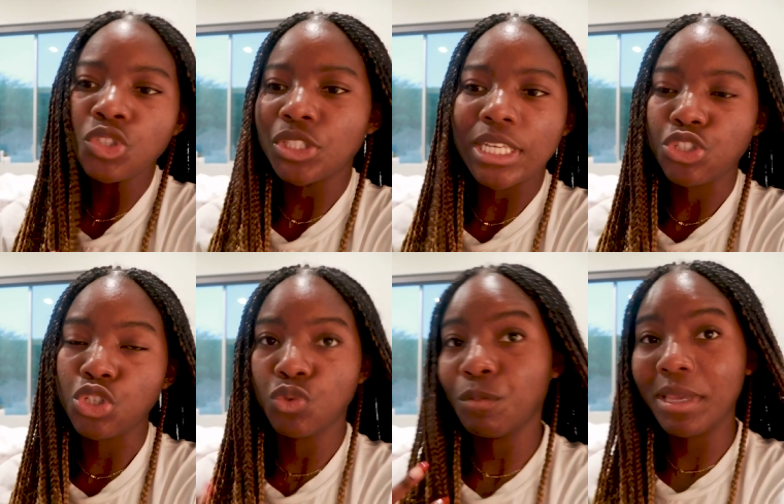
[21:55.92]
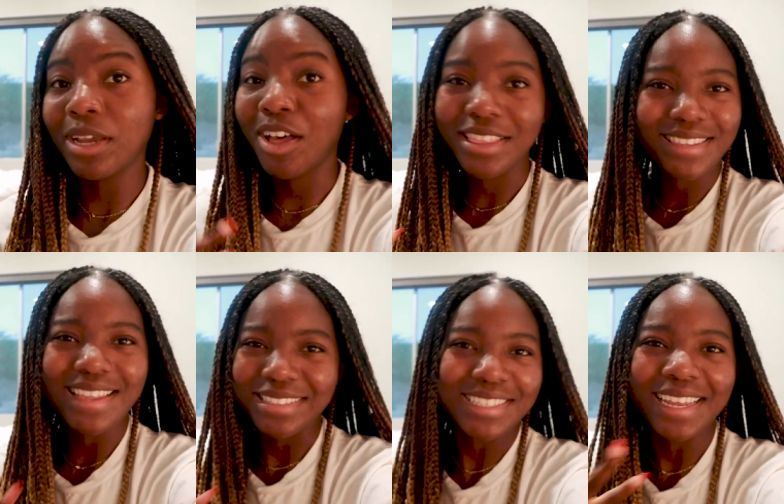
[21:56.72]
just issues with being
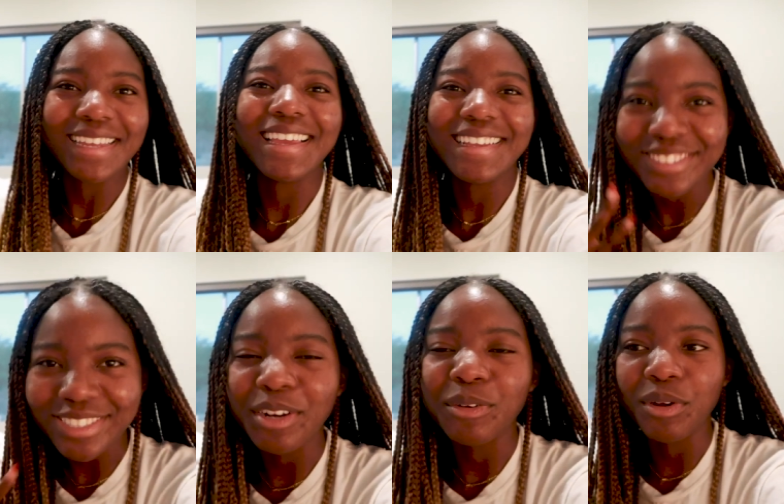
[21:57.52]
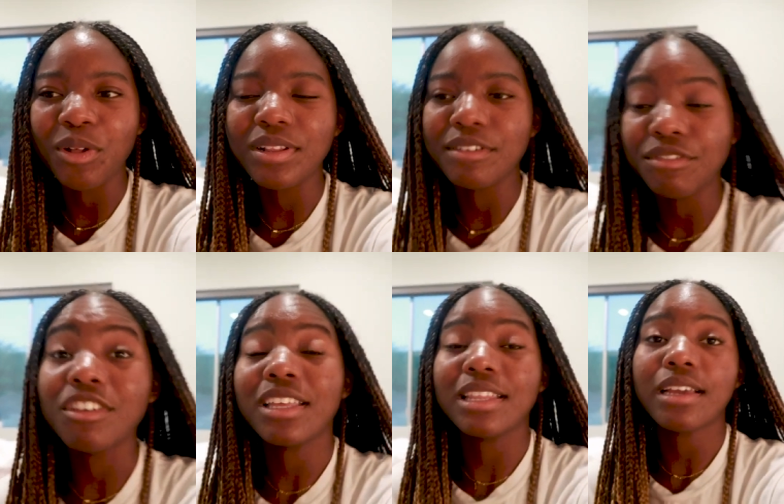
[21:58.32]
authentic in general and
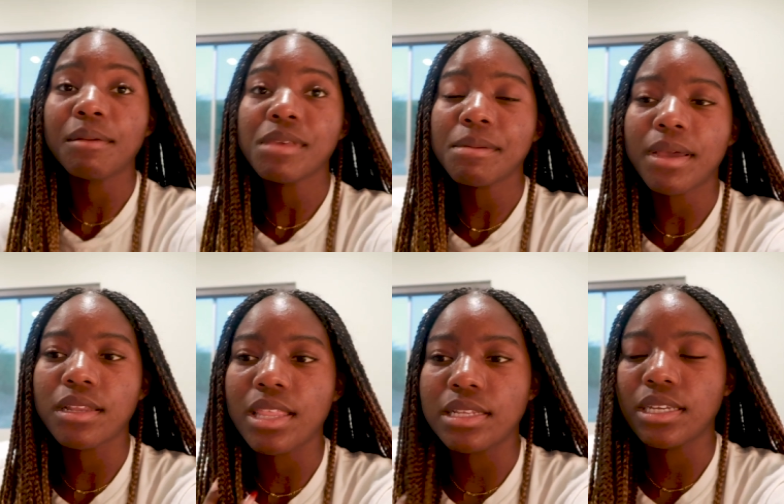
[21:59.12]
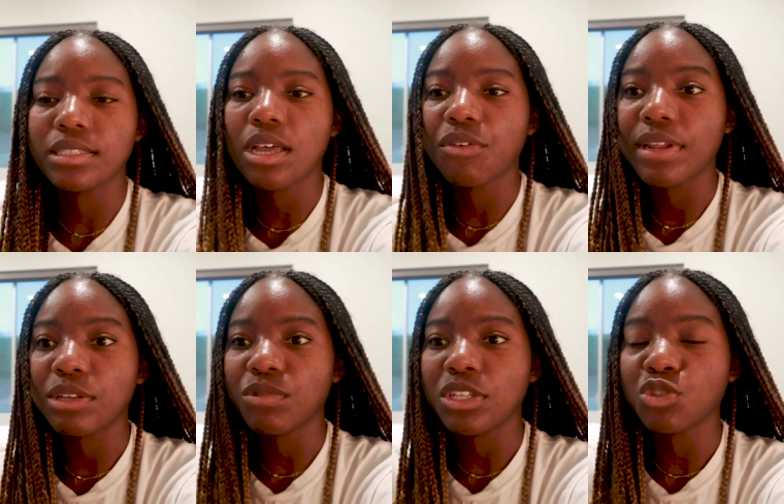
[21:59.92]
feeling like I'm being my authentic self and
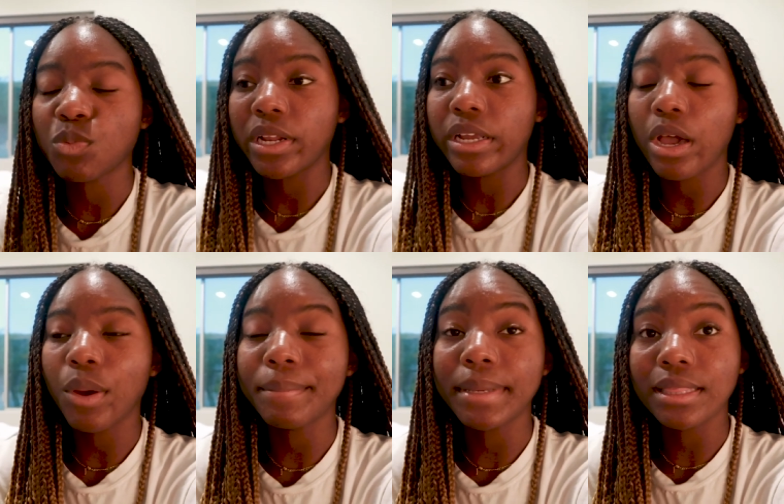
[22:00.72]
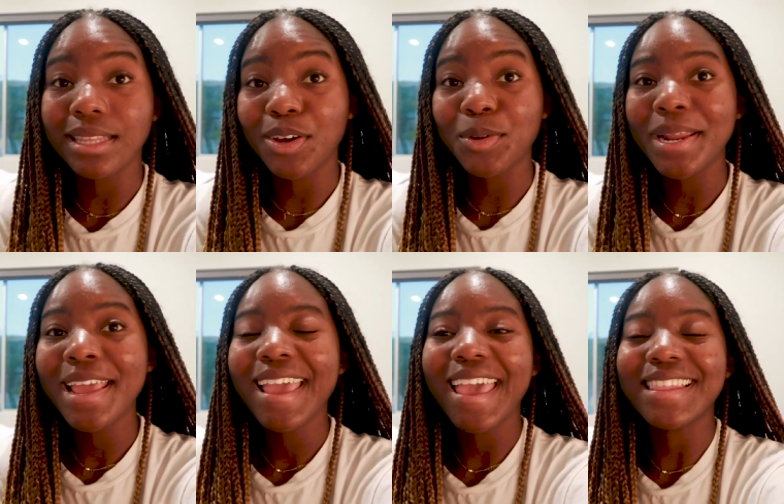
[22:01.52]
I really just want to go and be alone
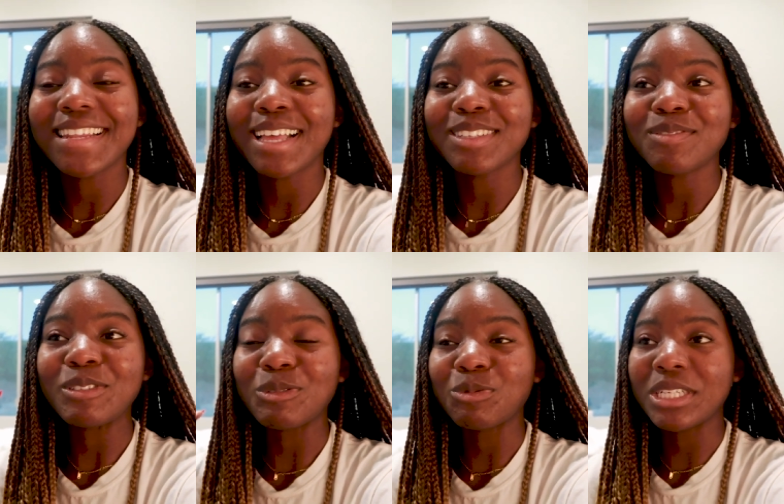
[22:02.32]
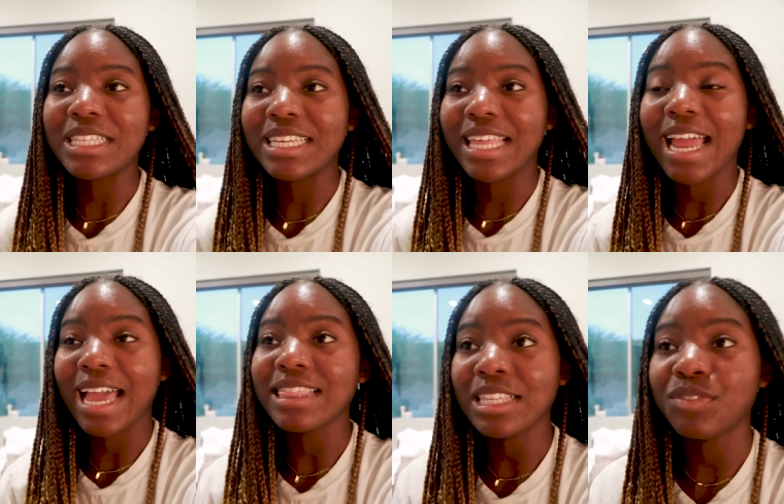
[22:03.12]
and then that was really like I
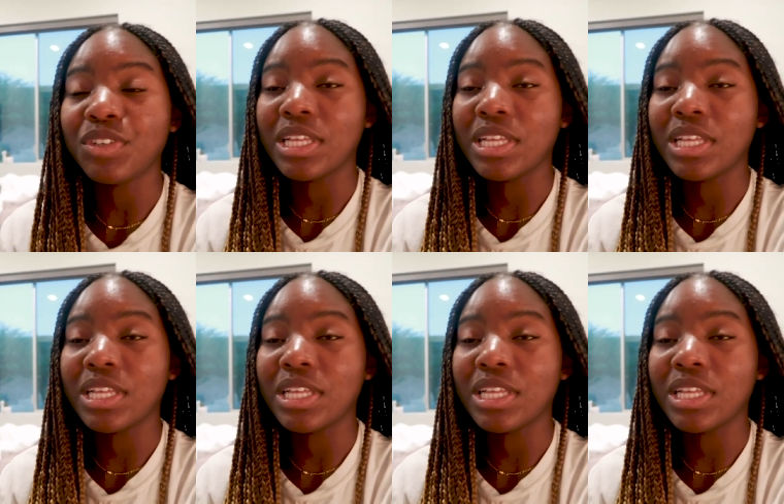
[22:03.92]
had this